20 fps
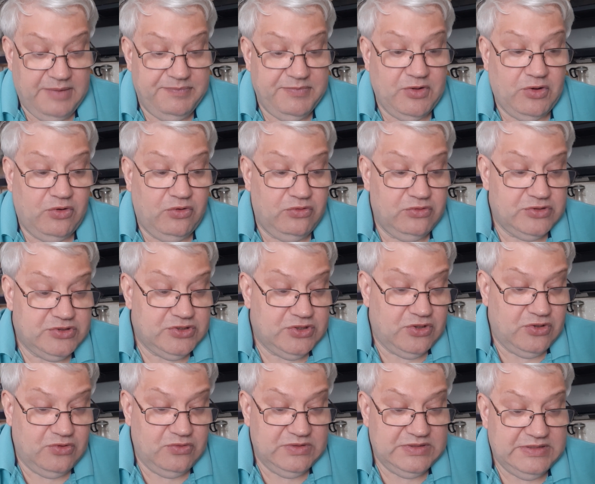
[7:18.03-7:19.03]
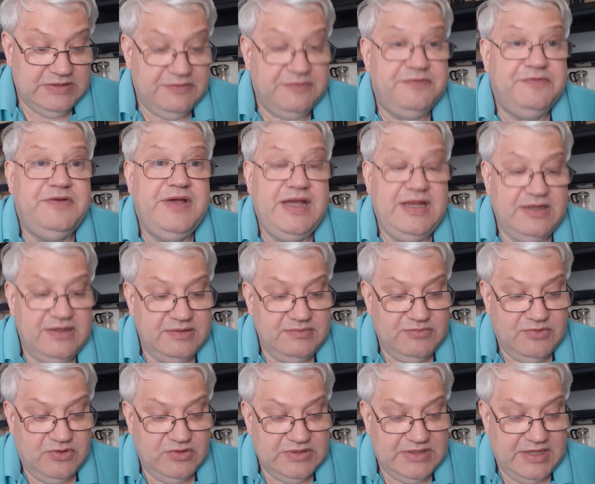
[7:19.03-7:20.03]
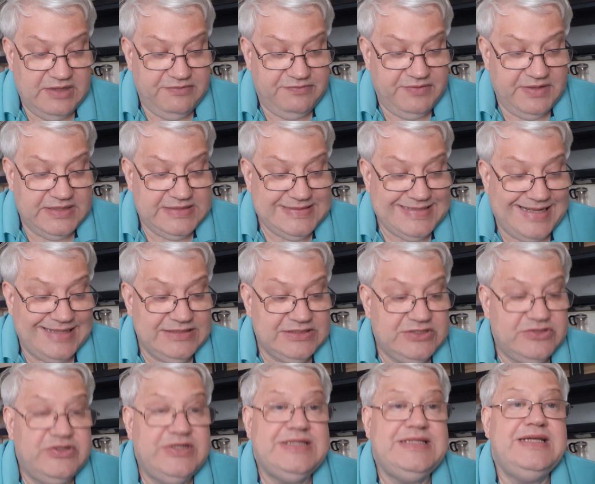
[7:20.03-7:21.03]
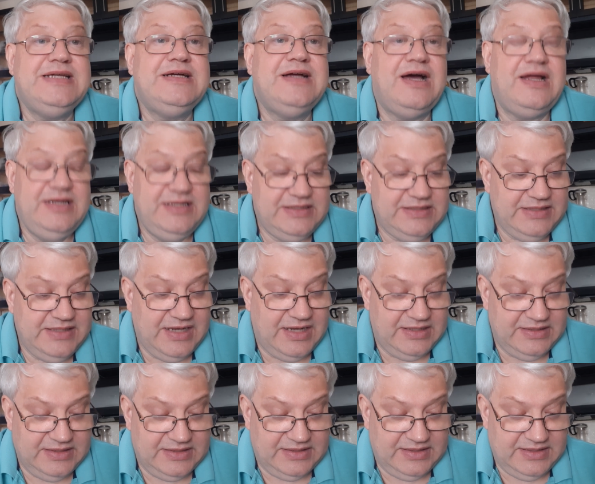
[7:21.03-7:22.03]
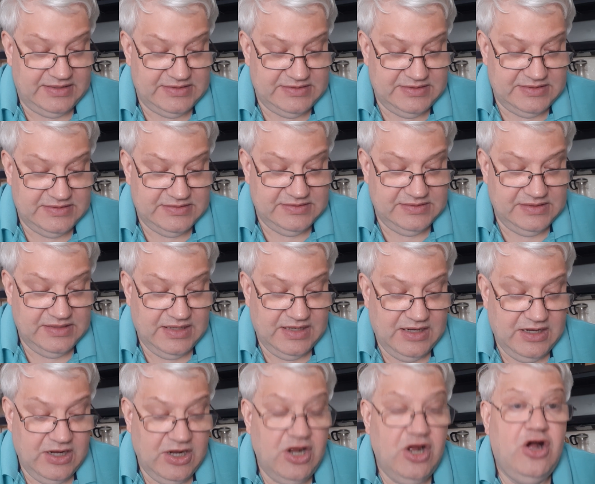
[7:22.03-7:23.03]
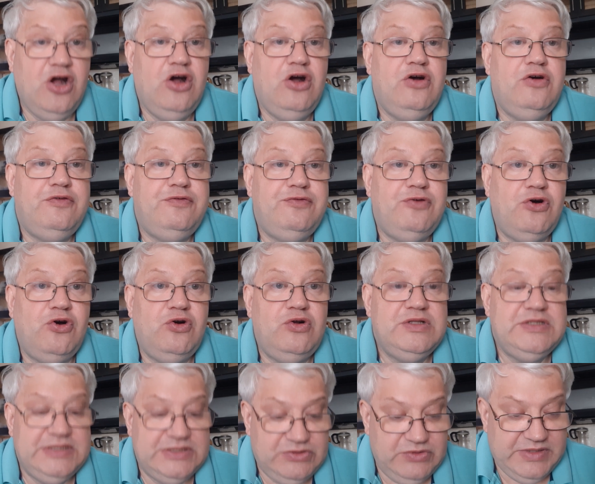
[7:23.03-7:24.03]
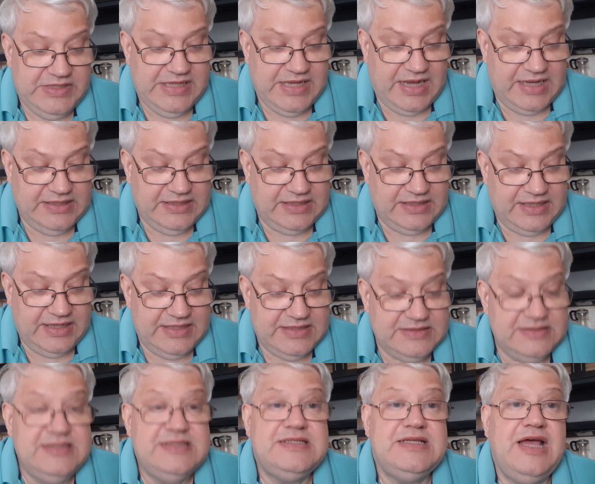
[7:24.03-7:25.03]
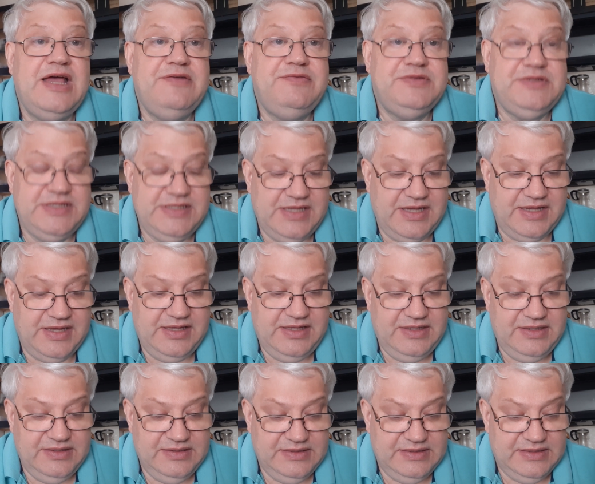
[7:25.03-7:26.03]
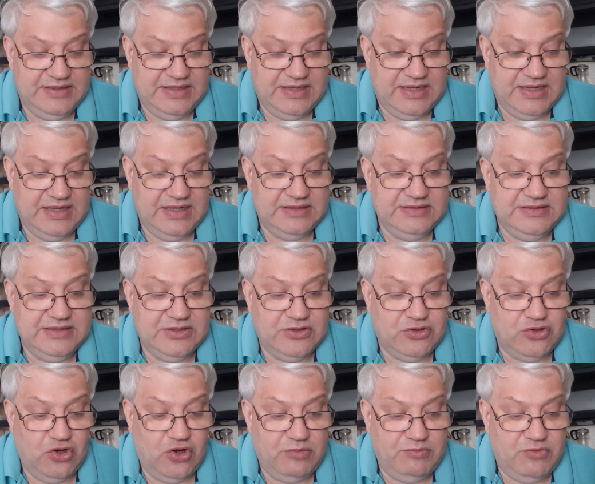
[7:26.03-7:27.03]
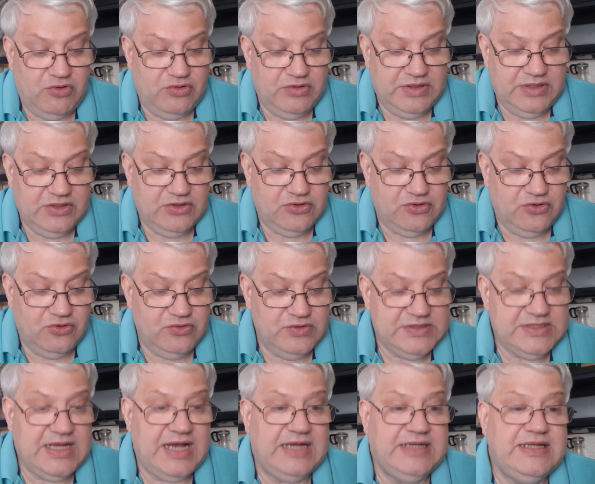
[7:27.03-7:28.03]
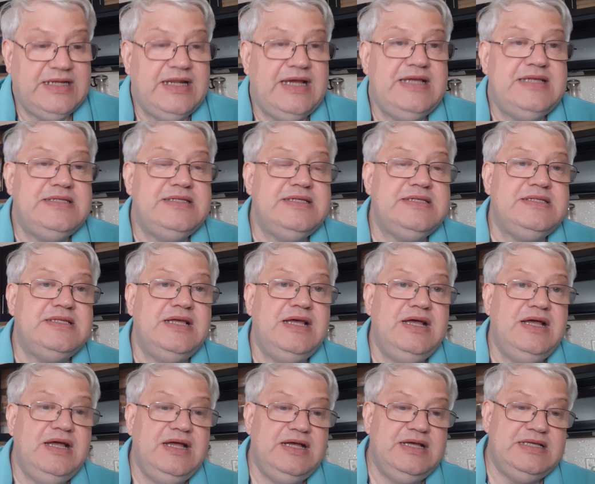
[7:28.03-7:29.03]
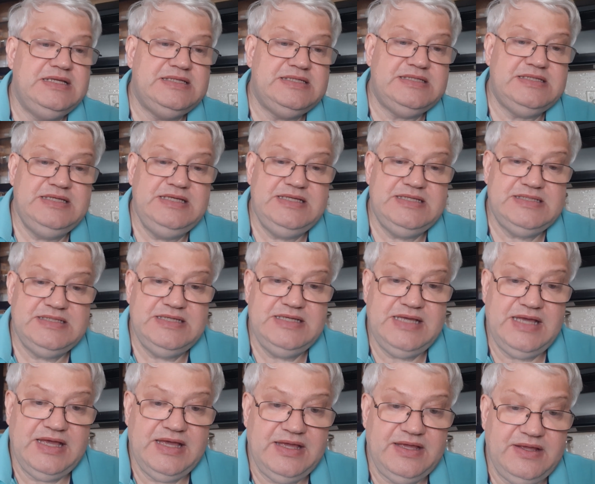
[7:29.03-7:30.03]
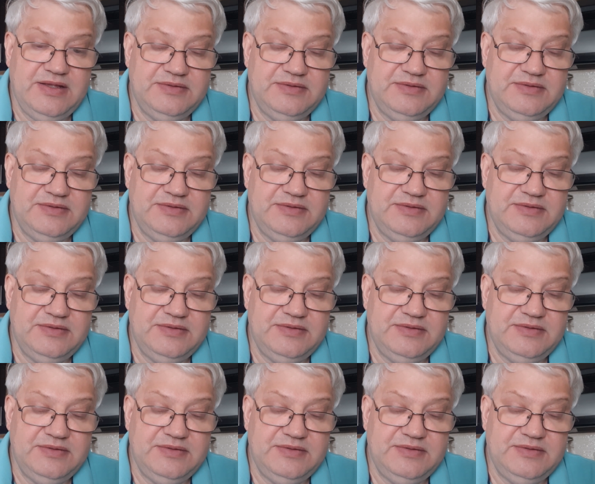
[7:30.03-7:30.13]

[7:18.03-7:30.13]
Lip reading: Also the failure mode effects and criticality analysis, fault tree analysis, FTA, and the common cause analysis, CCA.